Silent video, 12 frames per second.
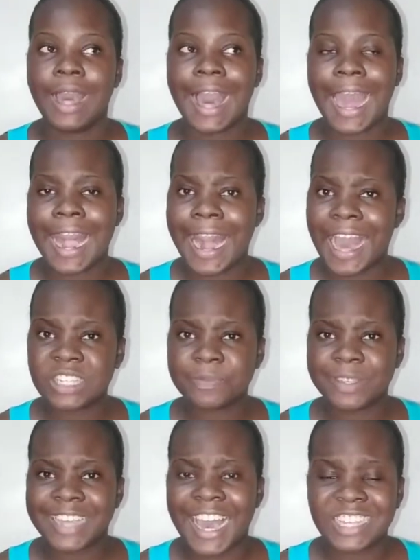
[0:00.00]
and last
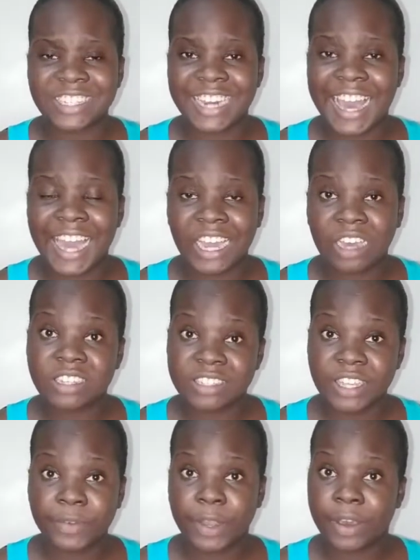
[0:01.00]
month I actually had a
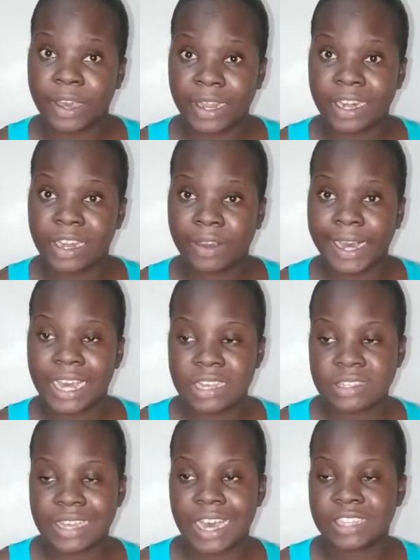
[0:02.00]
content recorded now
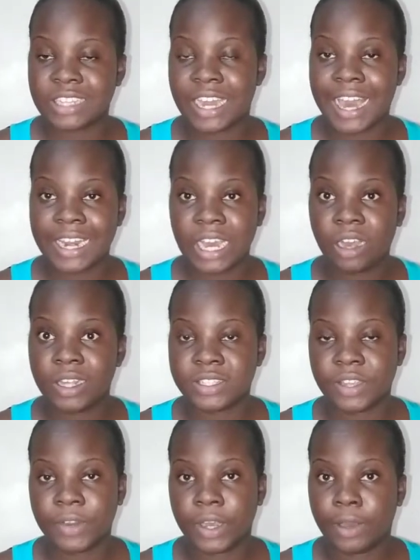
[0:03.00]
guys actually had a
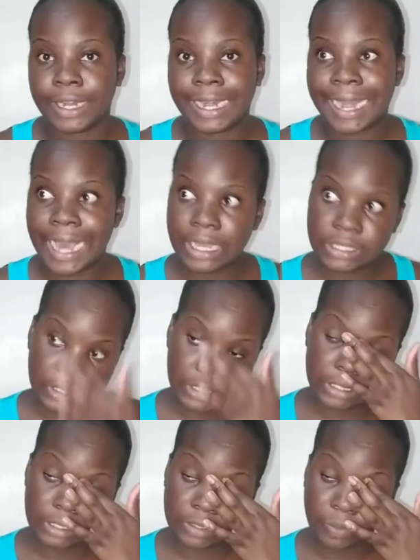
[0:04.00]
content recorded
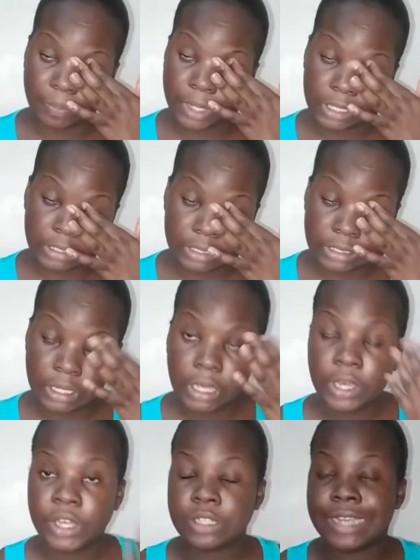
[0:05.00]
last month
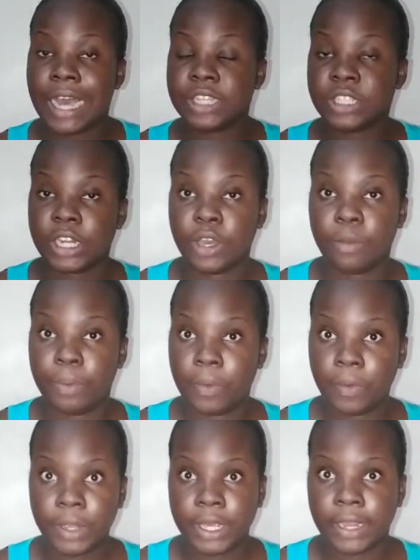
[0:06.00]
to actually
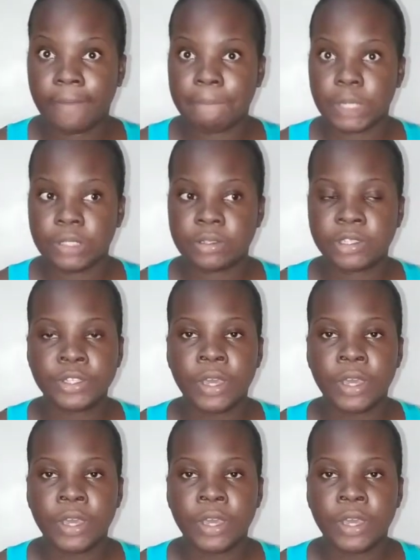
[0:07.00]
upload here but